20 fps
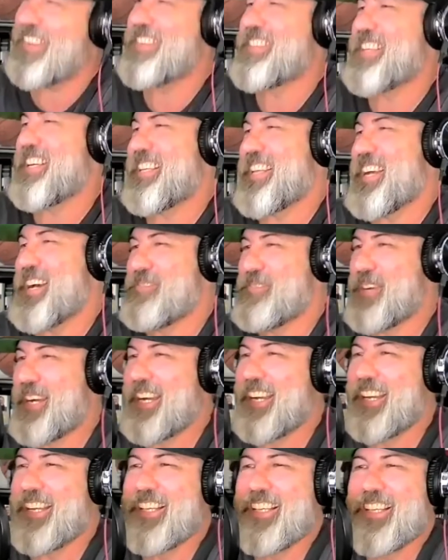was like that
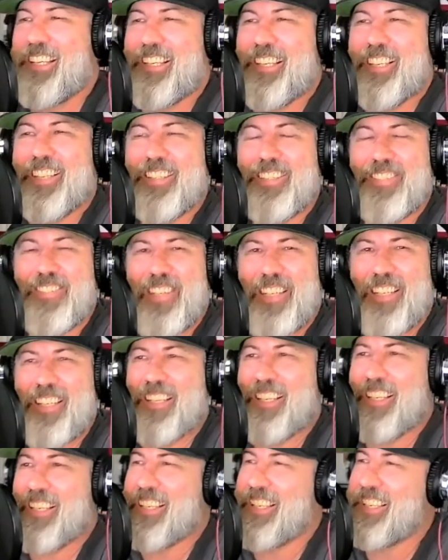bad, but
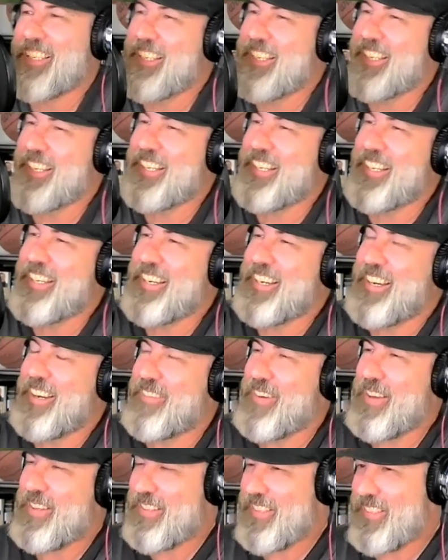
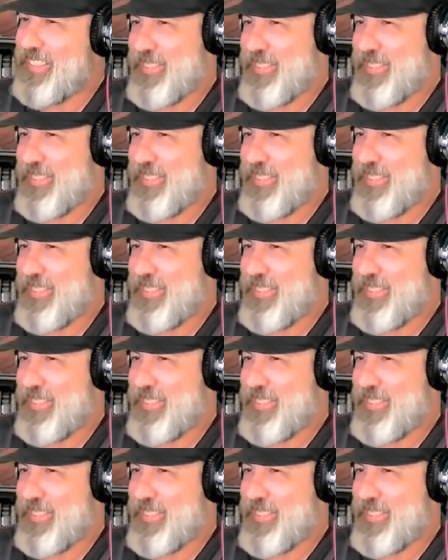but